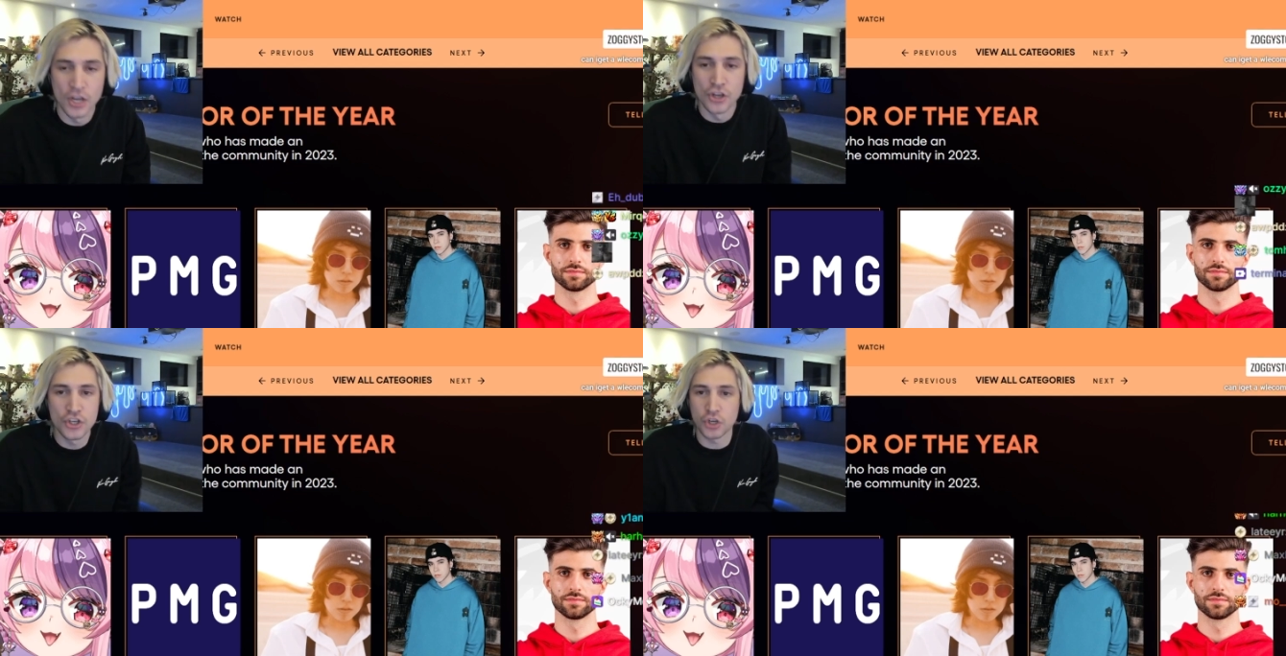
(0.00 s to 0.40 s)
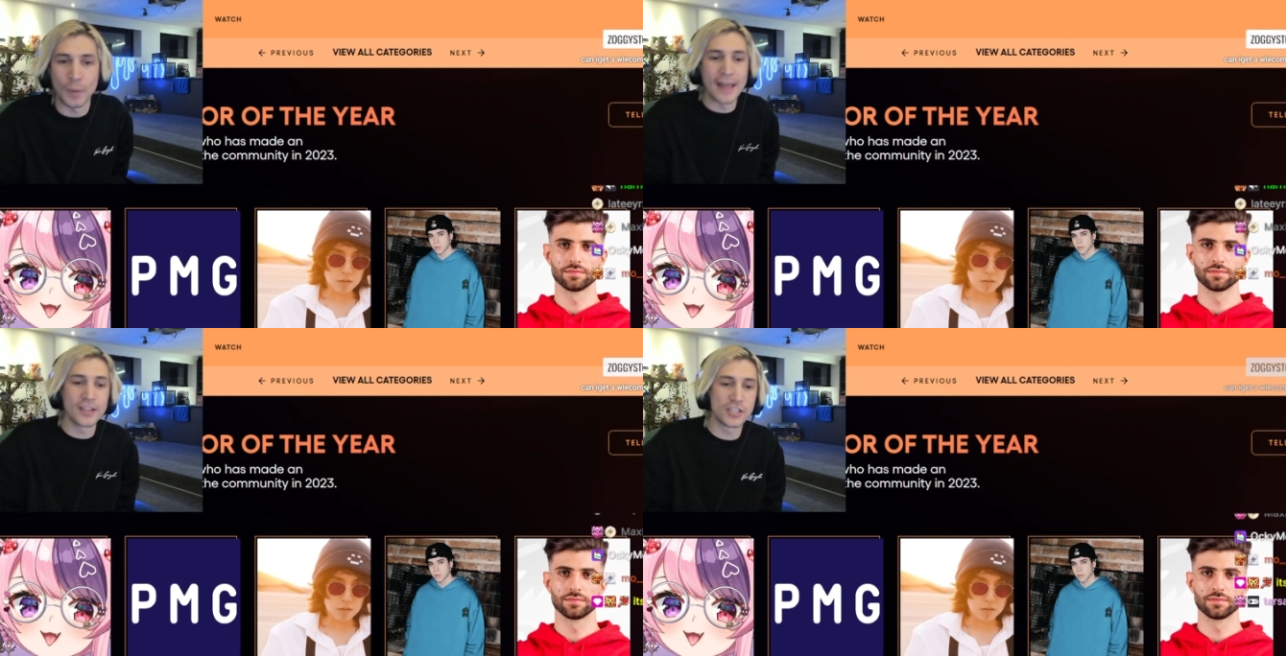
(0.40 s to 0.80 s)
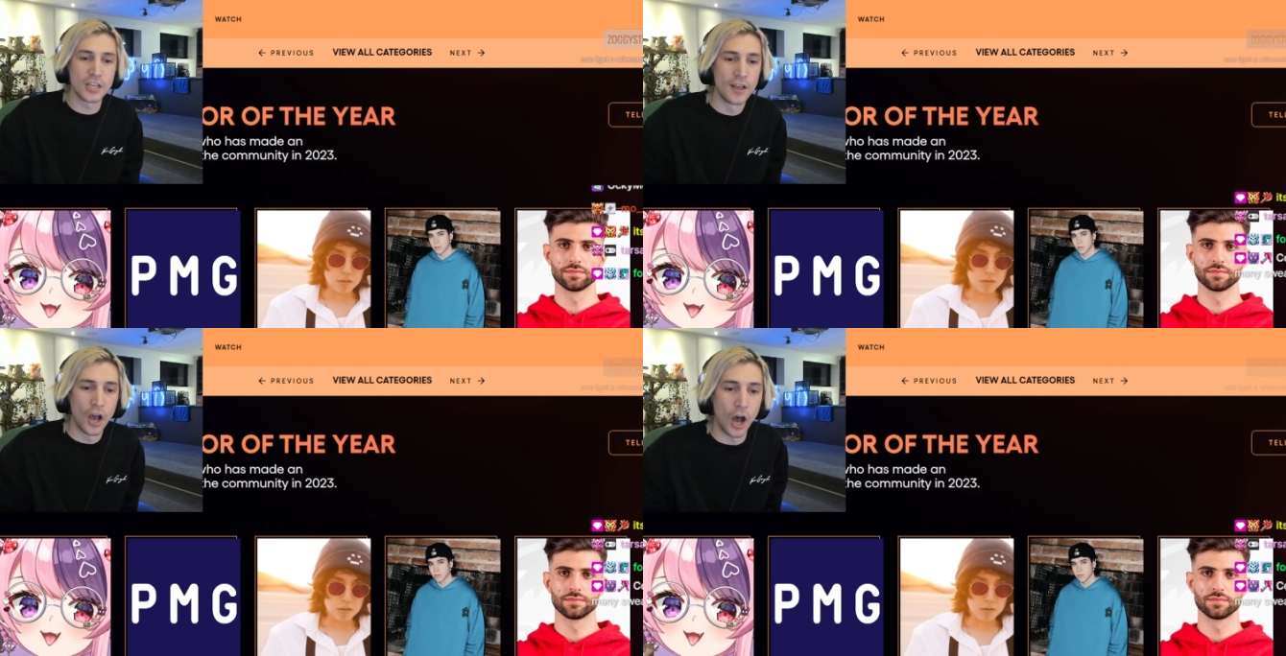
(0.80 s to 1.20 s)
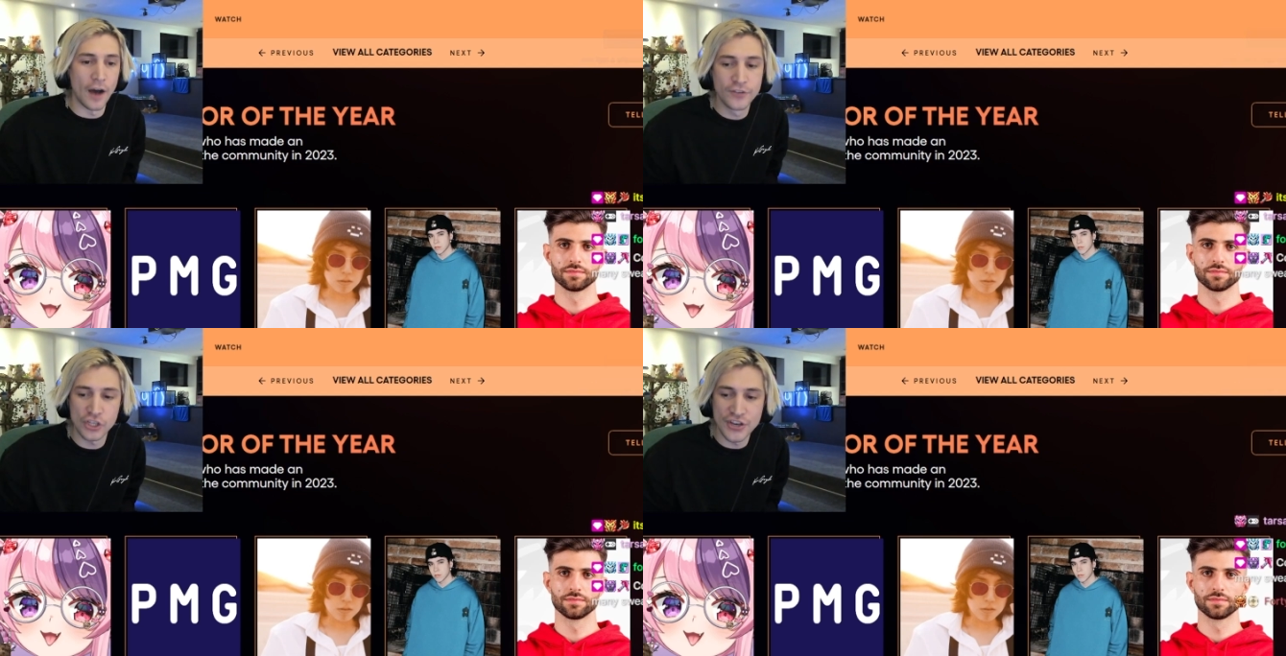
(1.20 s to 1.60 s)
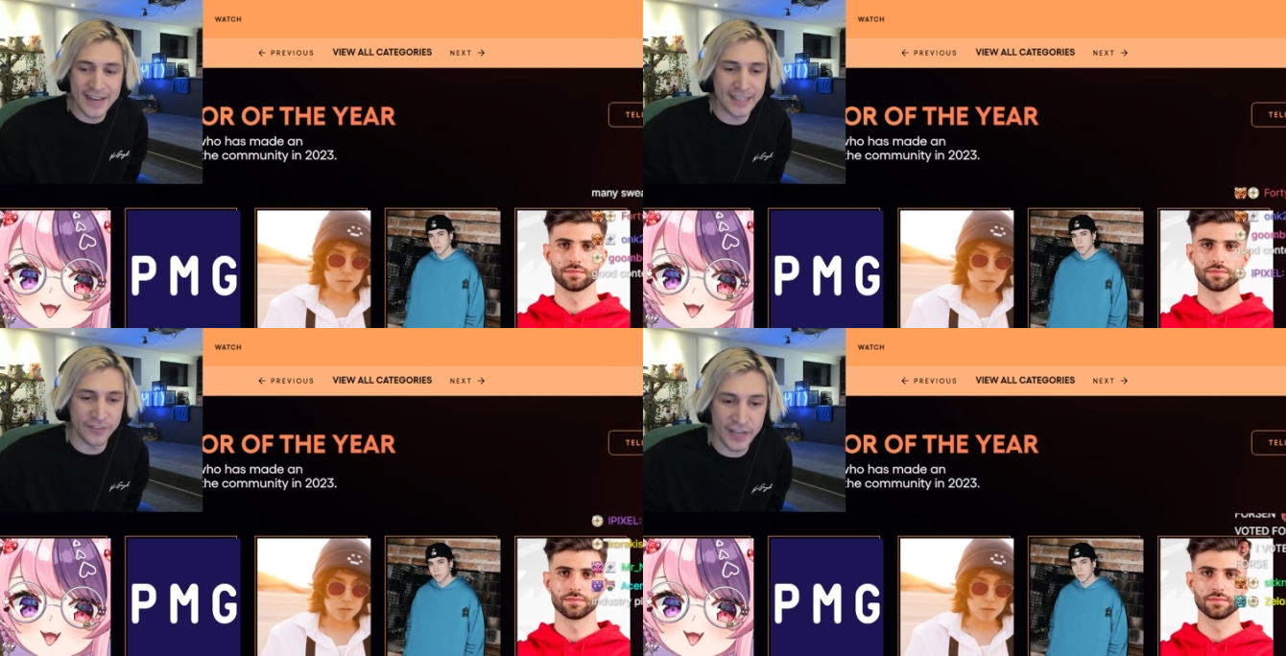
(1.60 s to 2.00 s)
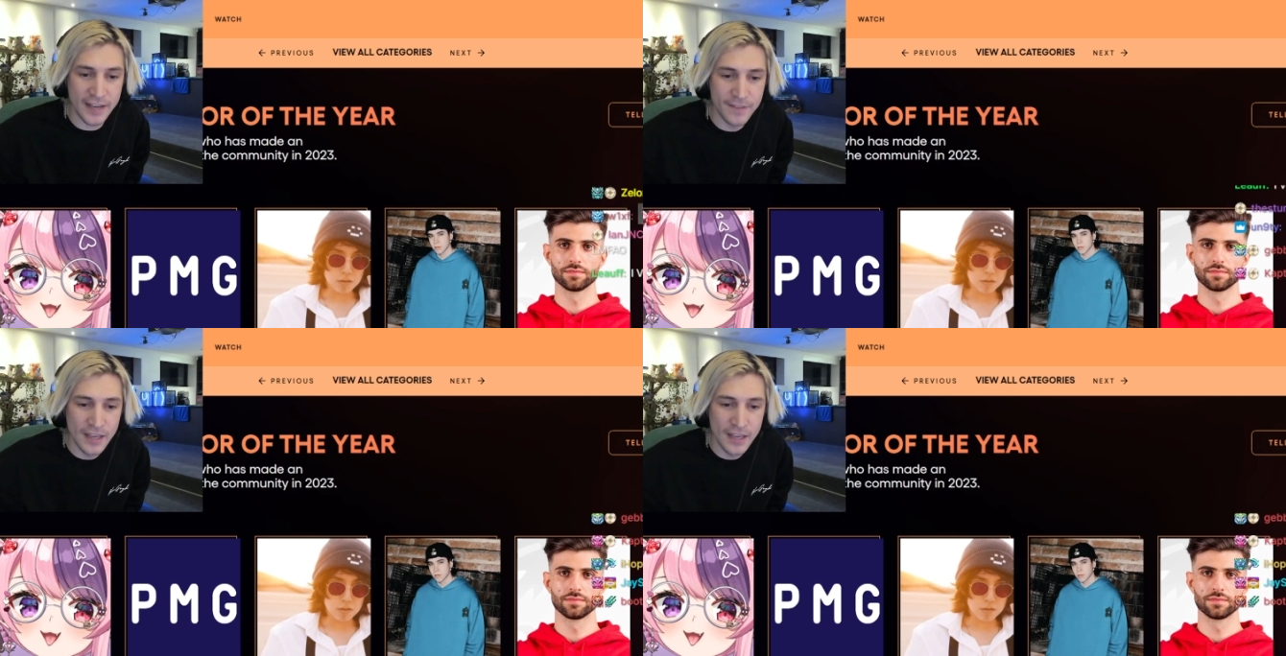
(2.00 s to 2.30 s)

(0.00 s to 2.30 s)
Speaker 1: trends of just negativity.